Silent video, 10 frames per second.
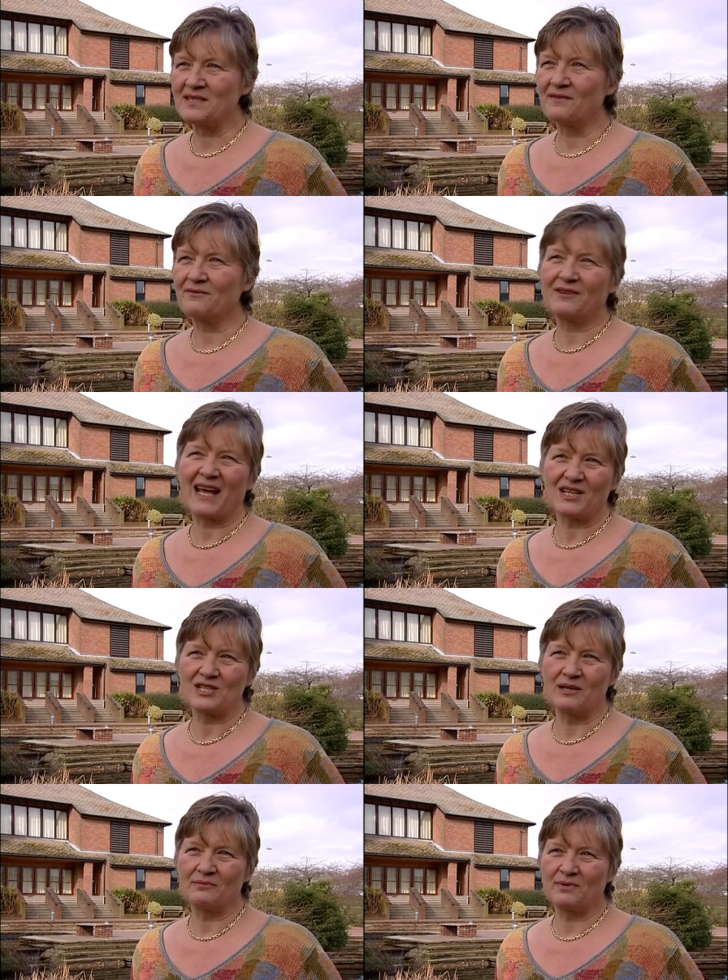a
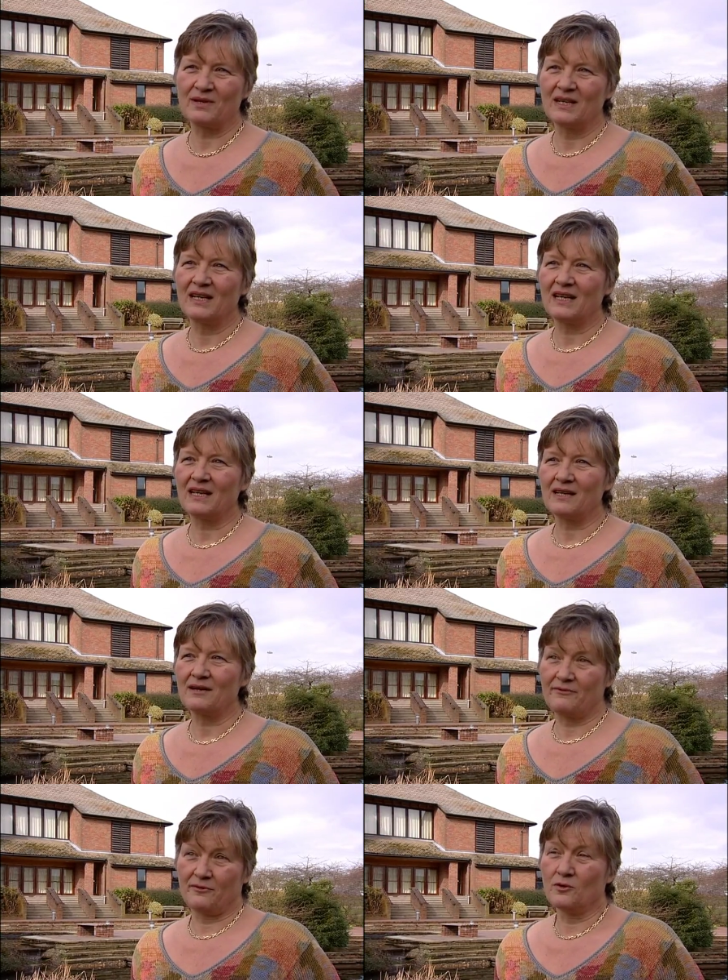flagship
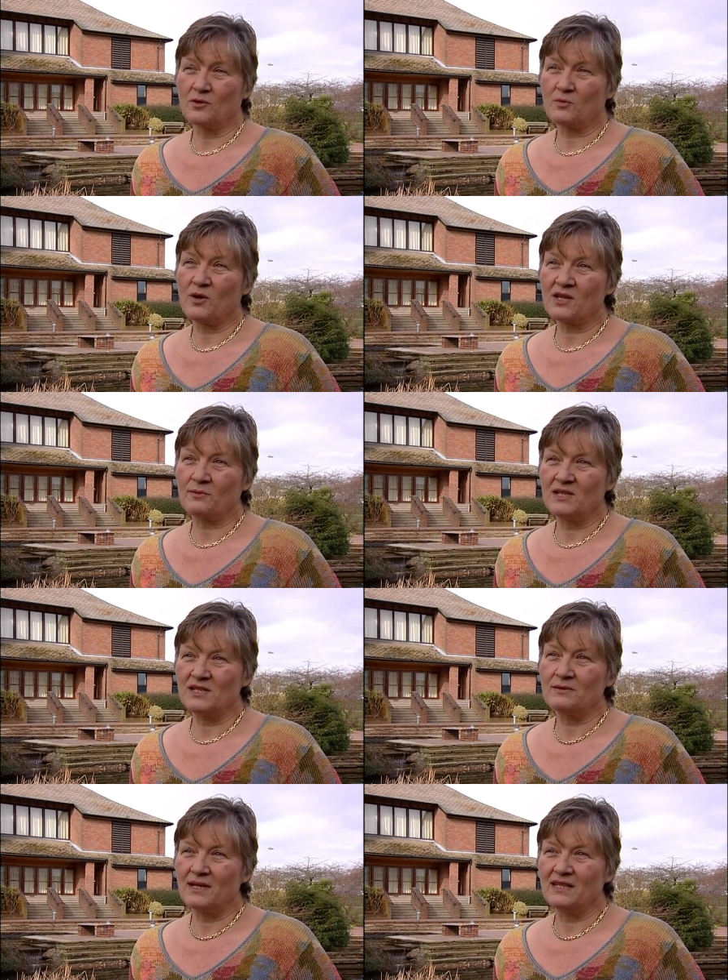for the work that we
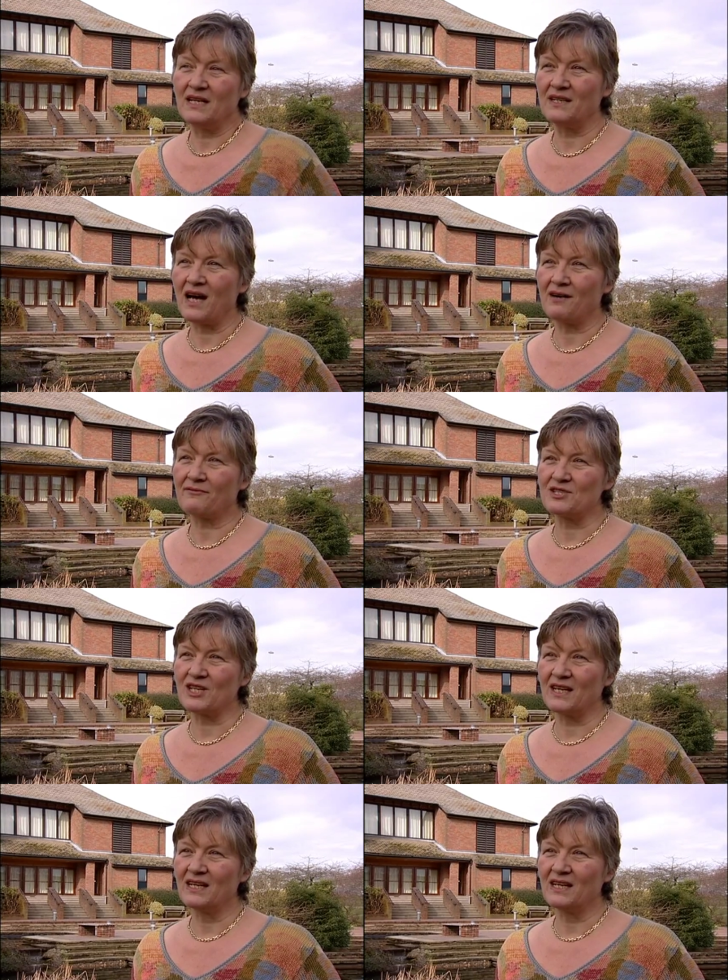do in, in Hertfordshire.